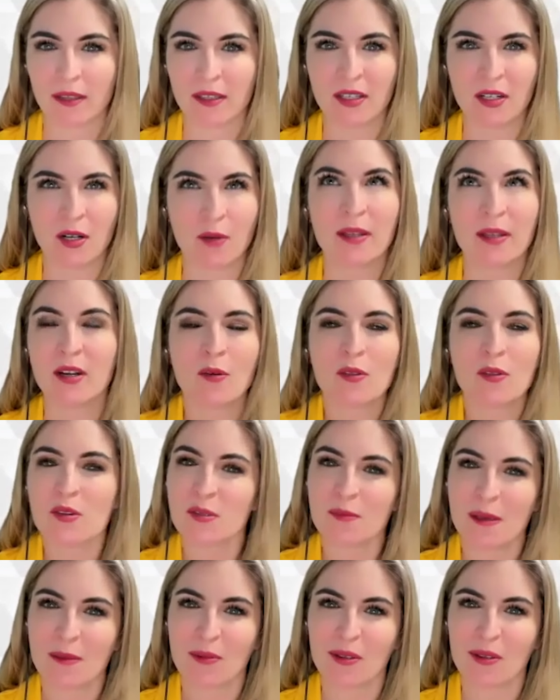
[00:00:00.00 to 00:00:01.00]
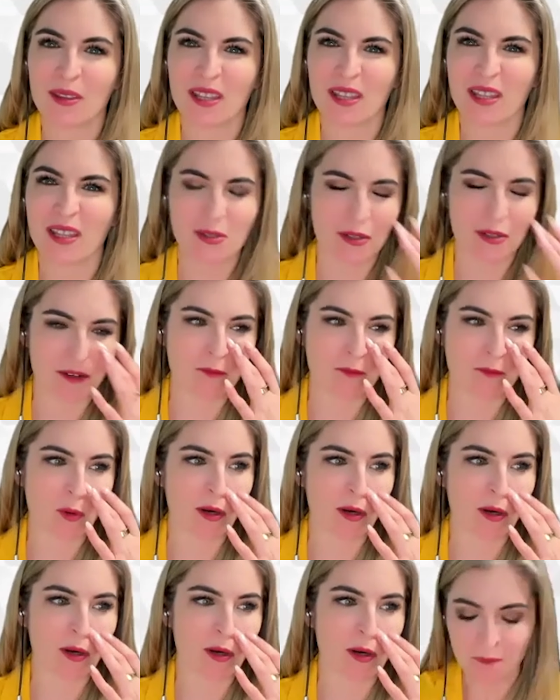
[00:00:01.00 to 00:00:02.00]
We know those people that are sort of
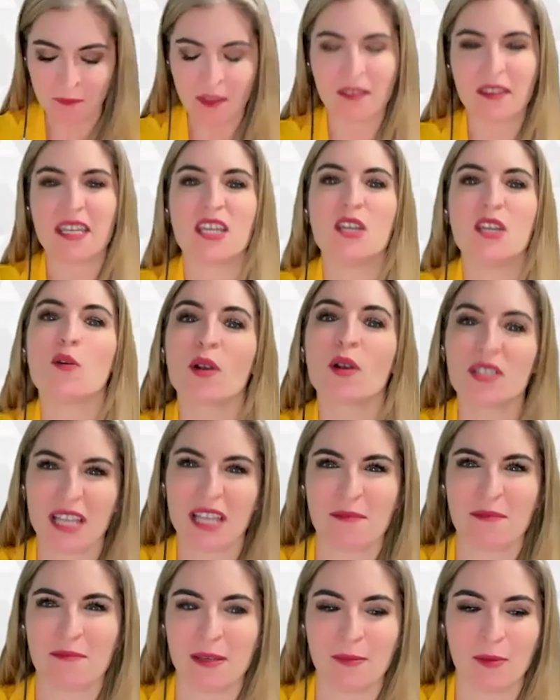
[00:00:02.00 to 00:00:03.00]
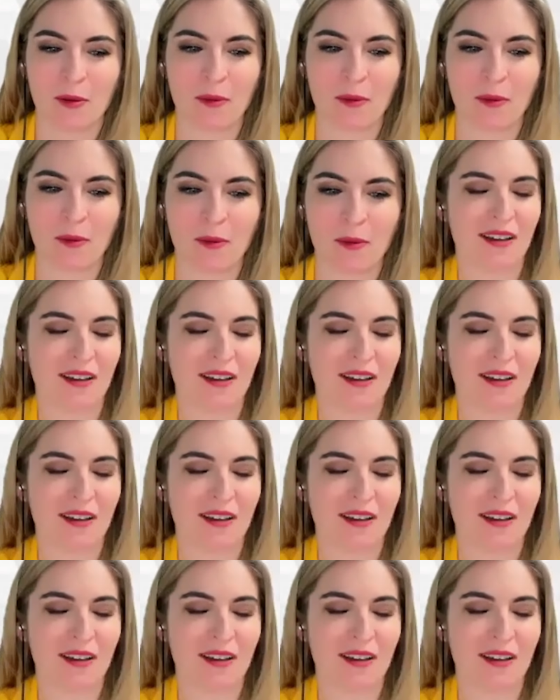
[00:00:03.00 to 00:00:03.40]
more the Eeyore type people, right?